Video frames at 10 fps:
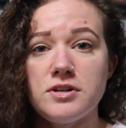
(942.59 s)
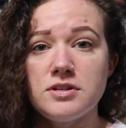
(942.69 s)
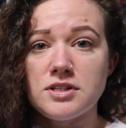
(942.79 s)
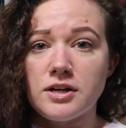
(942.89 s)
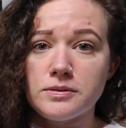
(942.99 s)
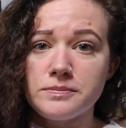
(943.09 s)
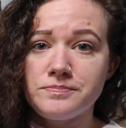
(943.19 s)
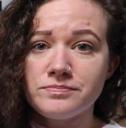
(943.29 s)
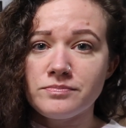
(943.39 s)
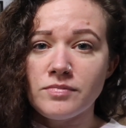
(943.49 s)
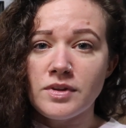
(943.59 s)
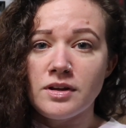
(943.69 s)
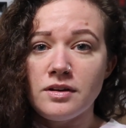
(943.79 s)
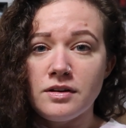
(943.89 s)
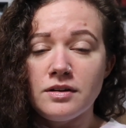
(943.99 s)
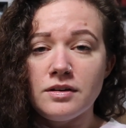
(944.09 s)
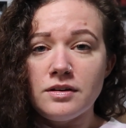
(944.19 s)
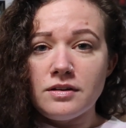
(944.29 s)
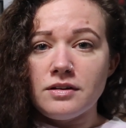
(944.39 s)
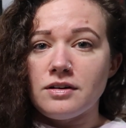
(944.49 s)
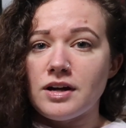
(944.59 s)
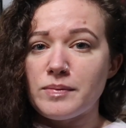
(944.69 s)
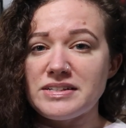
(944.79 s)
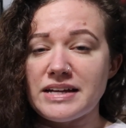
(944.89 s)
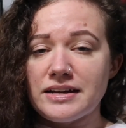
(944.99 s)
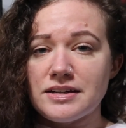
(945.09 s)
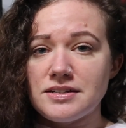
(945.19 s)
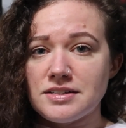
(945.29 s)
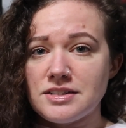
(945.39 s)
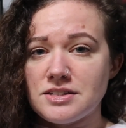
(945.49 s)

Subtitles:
So I'm excited to